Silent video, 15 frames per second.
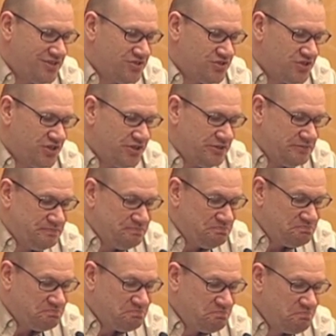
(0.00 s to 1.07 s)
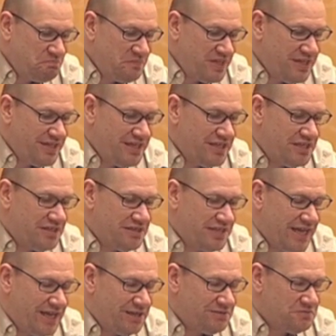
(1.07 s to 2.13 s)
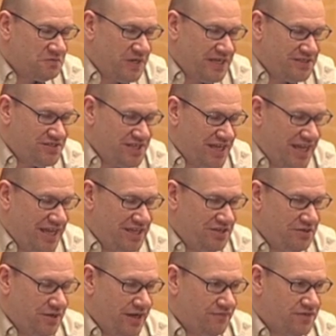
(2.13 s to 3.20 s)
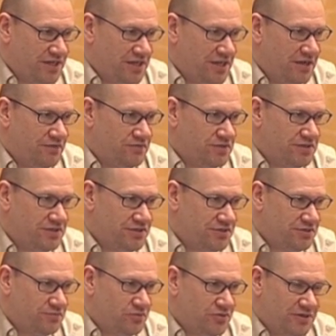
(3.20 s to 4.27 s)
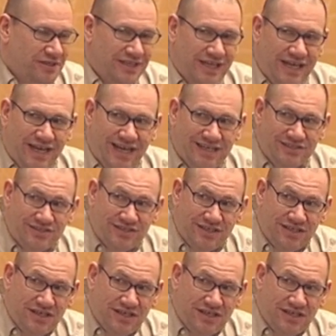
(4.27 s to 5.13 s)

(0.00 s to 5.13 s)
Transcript: So, that when I say you have to have a little more class,